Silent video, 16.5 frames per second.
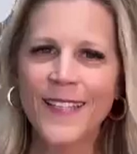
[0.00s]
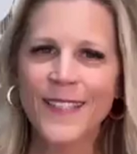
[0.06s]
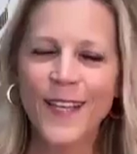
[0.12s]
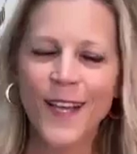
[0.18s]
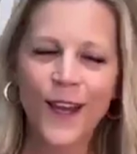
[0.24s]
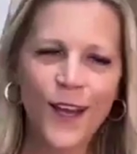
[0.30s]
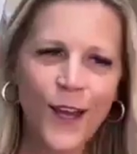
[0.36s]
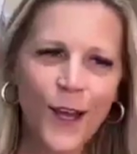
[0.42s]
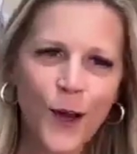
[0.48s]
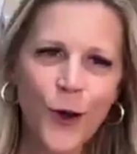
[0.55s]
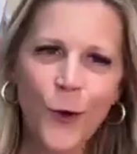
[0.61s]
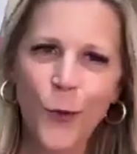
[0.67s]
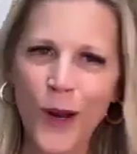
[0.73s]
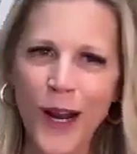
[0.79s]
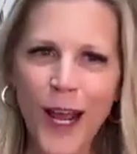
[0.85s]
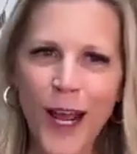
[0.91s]
Because
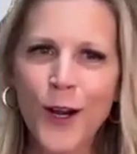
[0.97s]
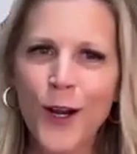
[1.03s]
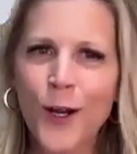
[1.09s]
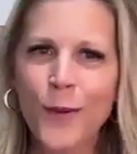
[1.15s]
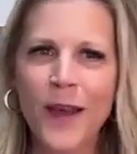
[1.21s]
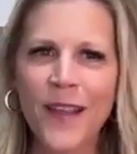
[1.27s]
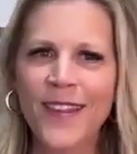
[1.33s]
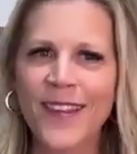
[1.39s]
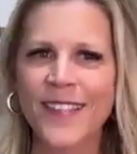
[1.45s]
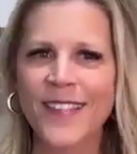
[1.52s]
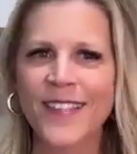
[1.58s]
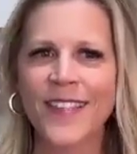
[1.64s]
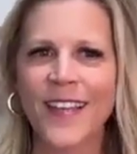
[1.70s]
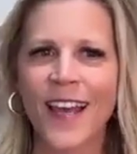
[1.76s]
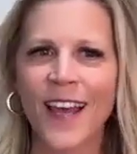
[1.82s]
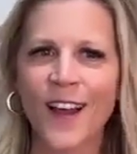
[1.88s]
when I heard about
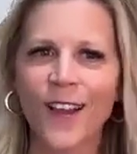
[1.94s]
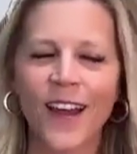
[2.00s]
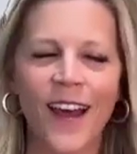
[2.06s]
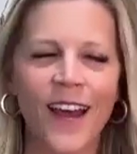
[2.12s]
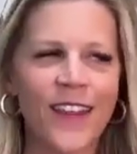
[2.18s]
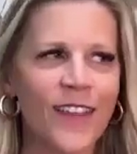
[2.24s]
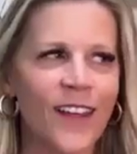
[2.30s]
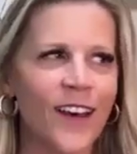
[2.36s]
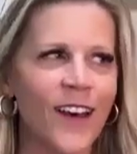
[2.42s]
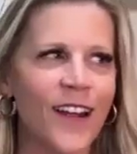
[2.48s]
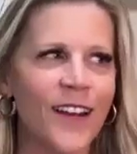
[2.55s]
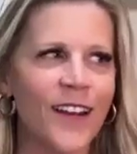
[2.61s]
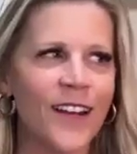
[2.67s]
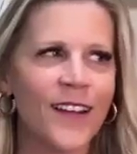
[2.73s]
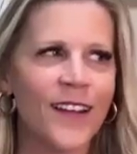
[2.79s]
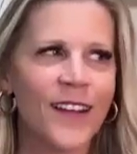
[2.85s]
this sale, I
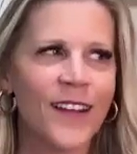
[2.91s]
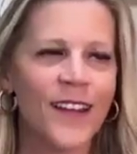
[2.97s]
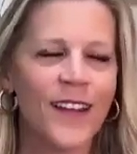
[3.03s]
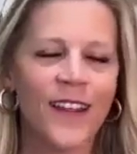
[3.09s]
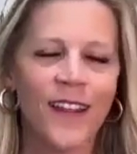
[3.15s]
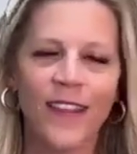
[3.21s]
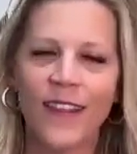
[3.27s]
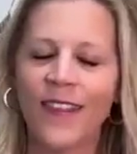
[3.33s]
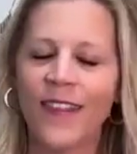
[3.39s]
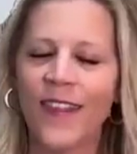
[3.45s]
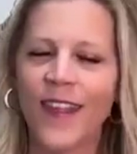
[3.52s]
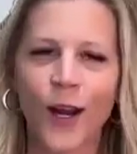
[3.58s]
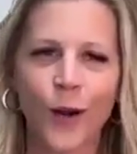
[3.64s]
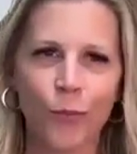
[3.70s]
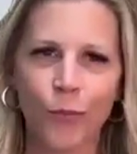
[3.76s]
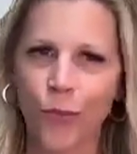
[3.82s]
thought,
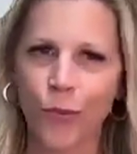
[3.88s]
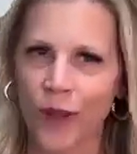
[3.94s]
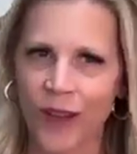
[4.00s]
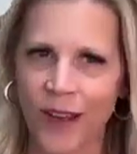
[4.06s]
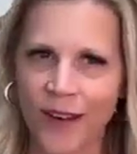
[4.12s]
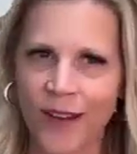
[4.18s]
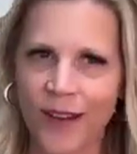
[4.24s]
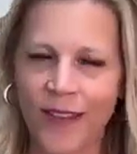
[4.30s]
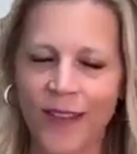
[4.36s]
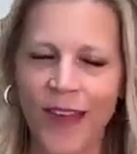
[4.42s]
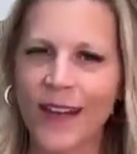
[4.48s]
they are brilliant.